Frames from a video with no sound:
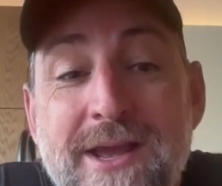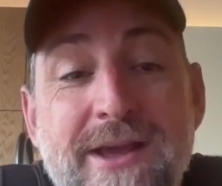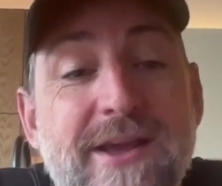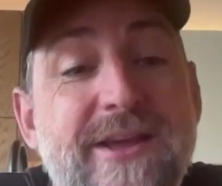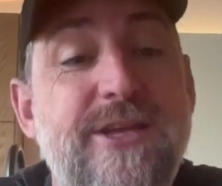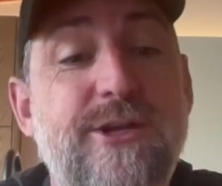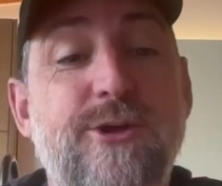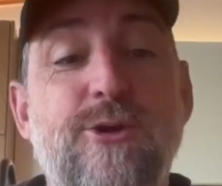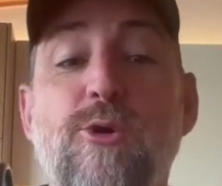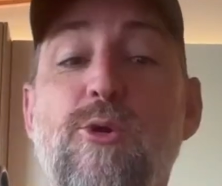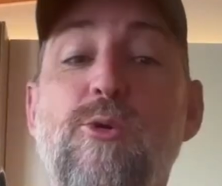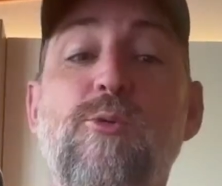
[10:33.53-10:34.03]

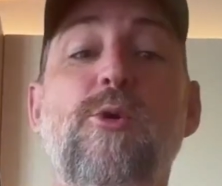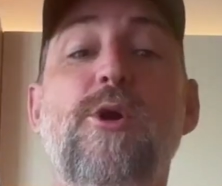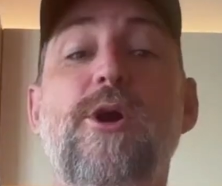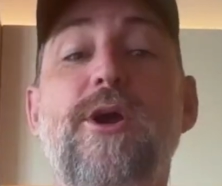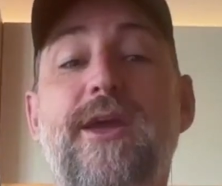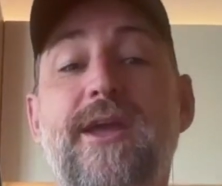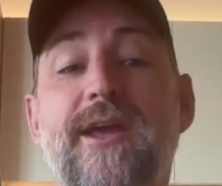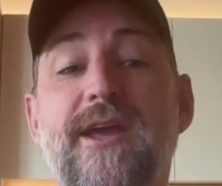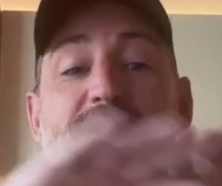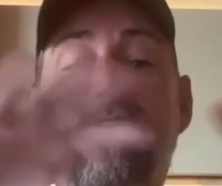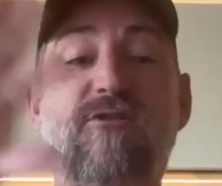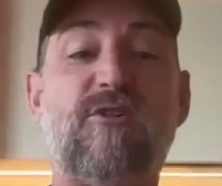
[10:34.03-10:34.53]
you're
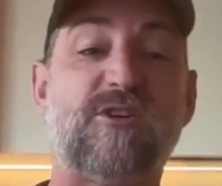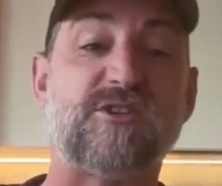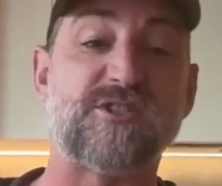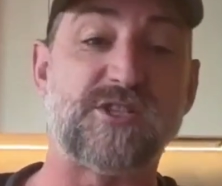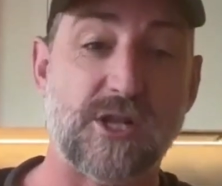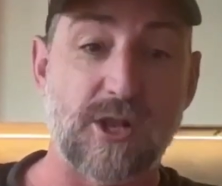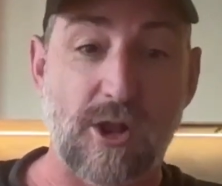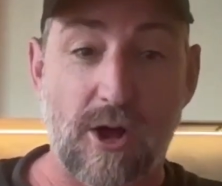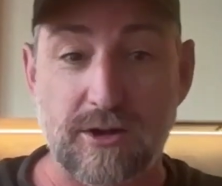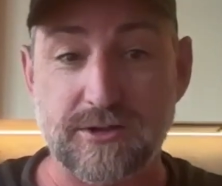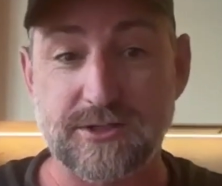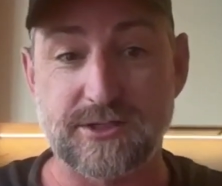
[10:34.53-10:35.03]
working across
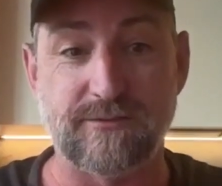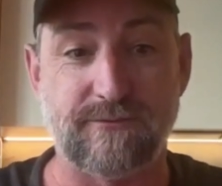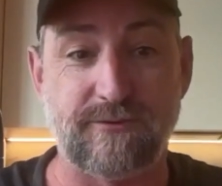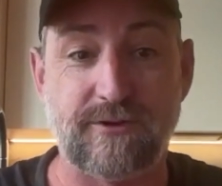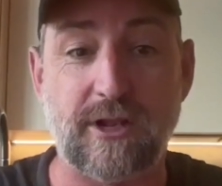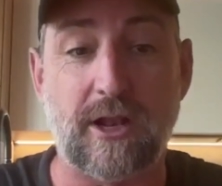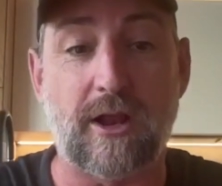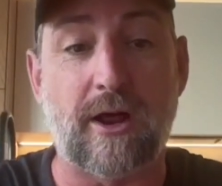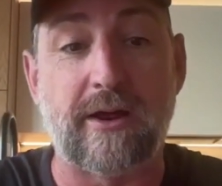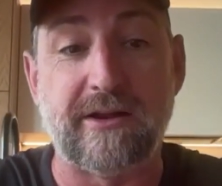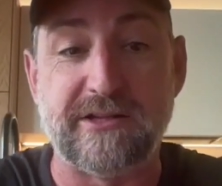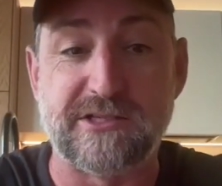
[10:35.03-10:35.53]
lots of
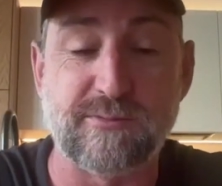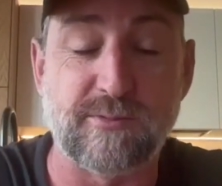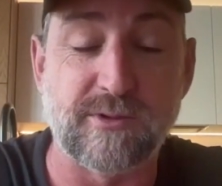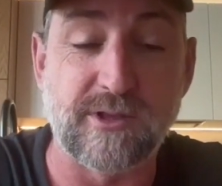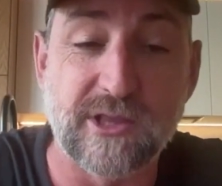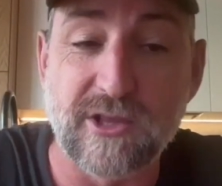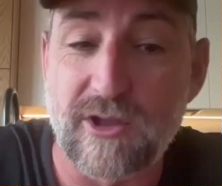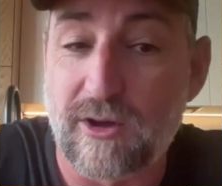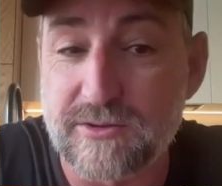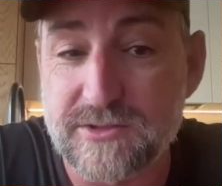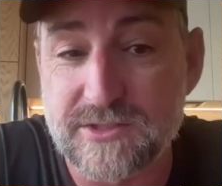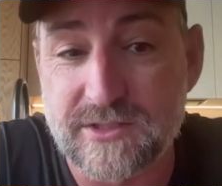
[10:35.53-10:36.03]
clients with
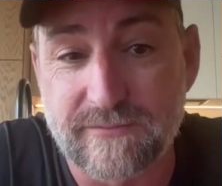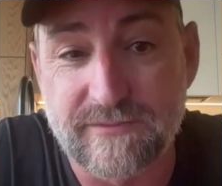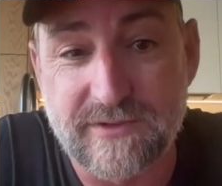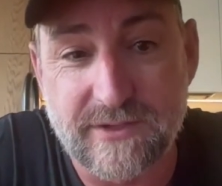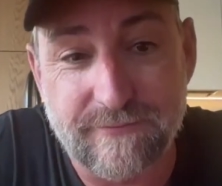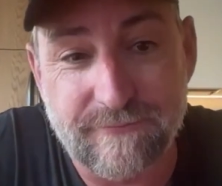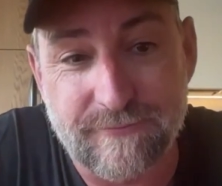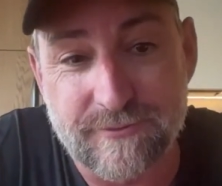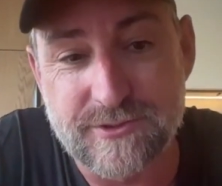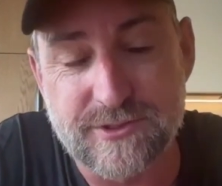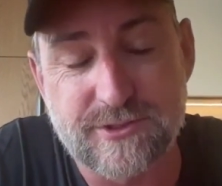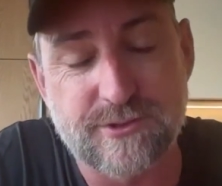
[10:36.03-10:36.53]
lots of
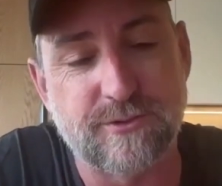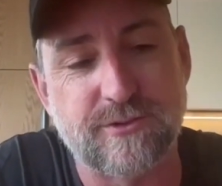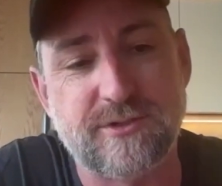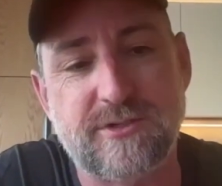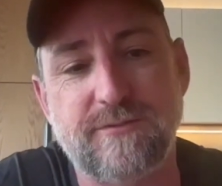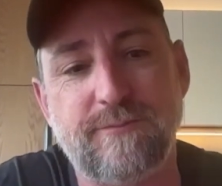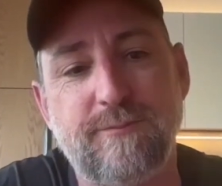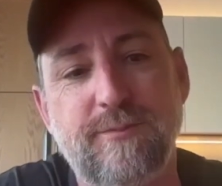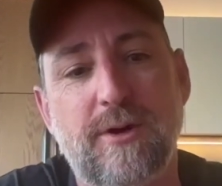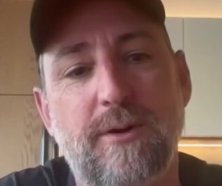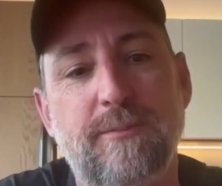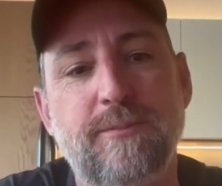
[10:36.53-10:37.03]
different sorts of
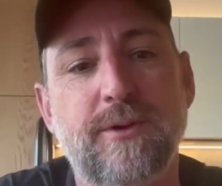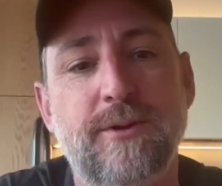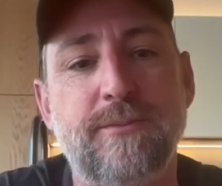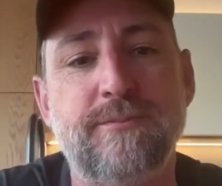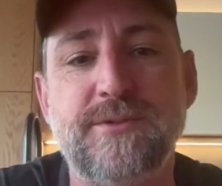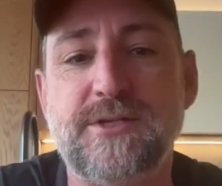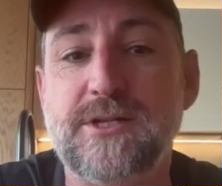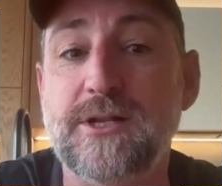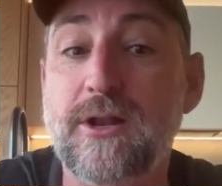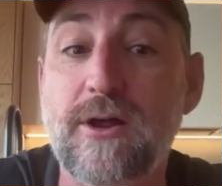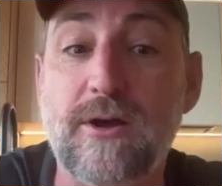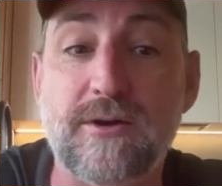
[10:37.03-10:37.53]

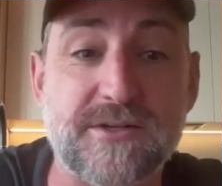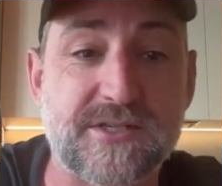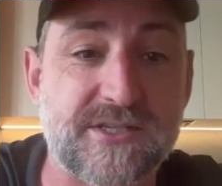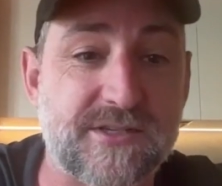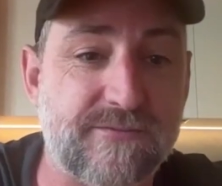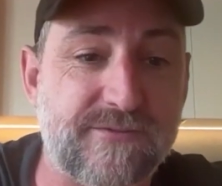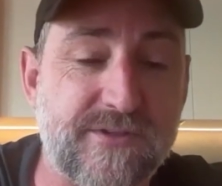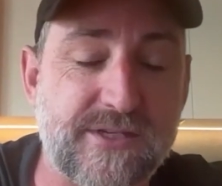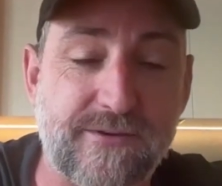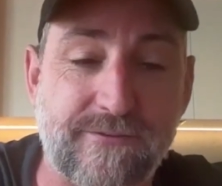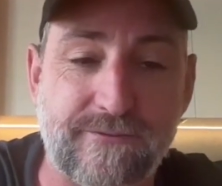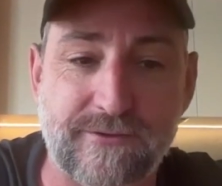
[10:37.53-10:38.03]
problems, lots
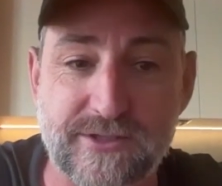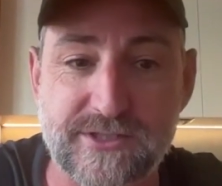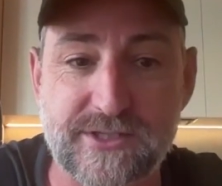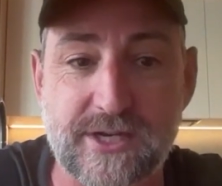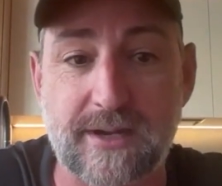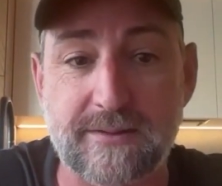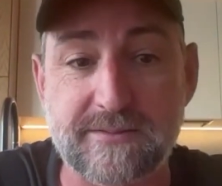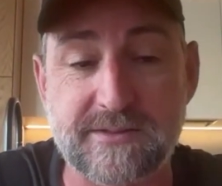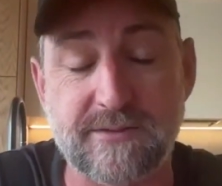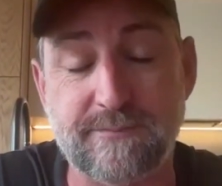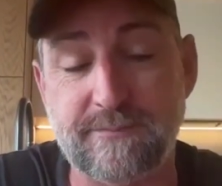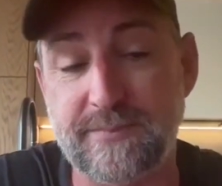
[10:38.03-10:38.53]
of different
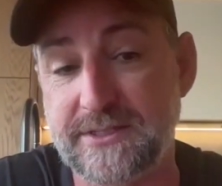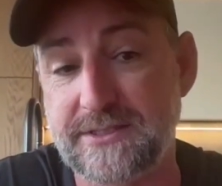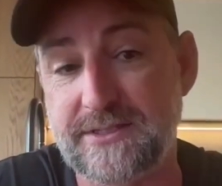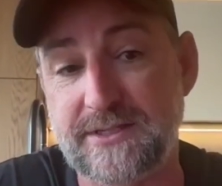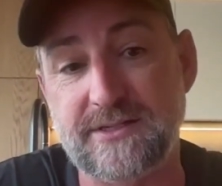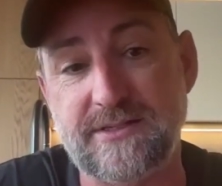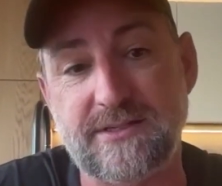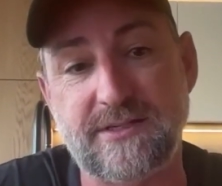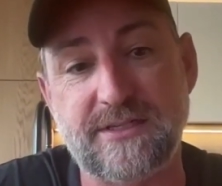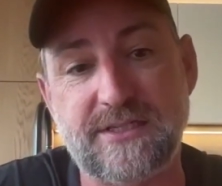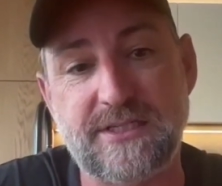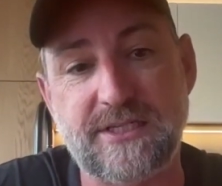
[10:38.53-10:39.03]
types of
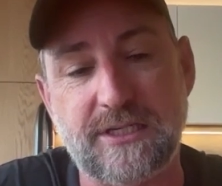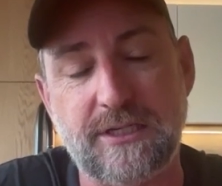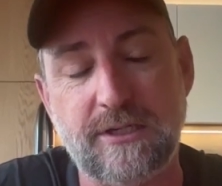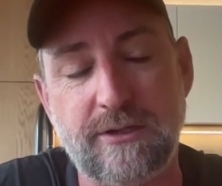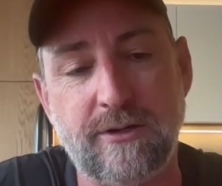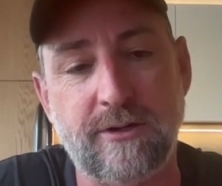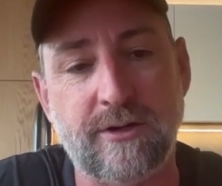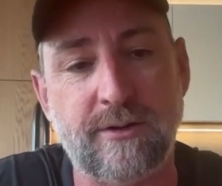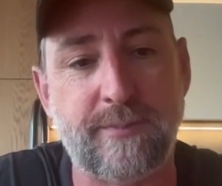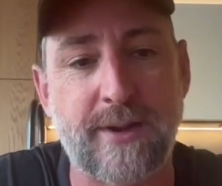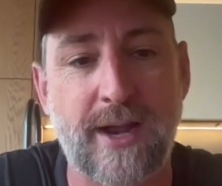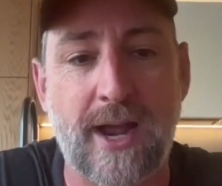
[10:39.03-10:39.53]
businesses to
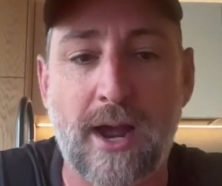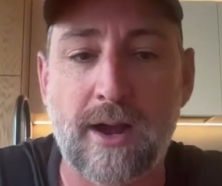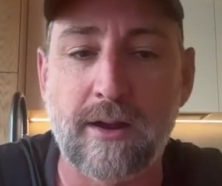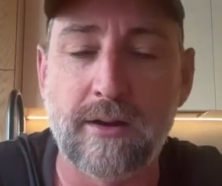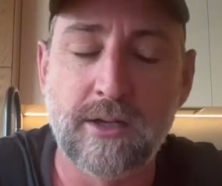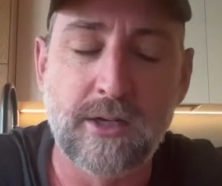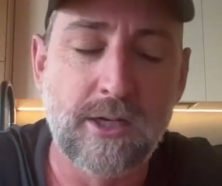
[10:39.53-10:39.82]
learn about,